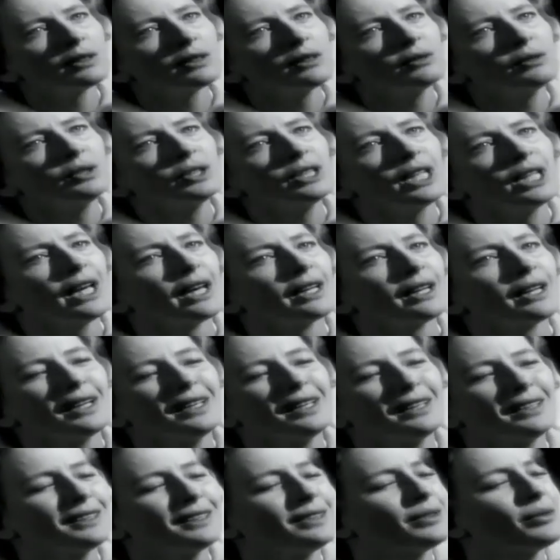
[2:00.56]
Oh, Dan,
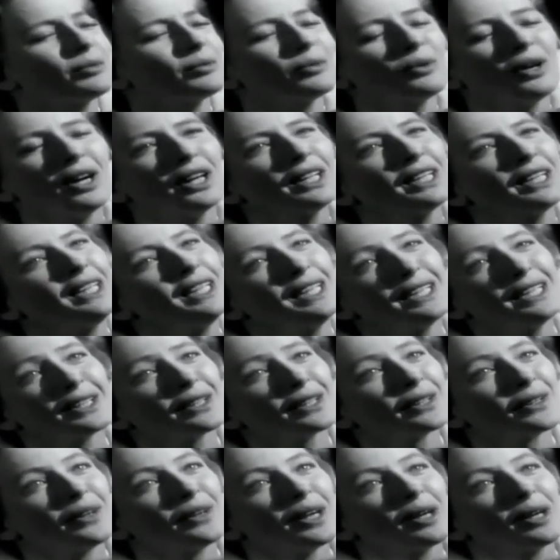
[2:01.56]
I don't want a hero.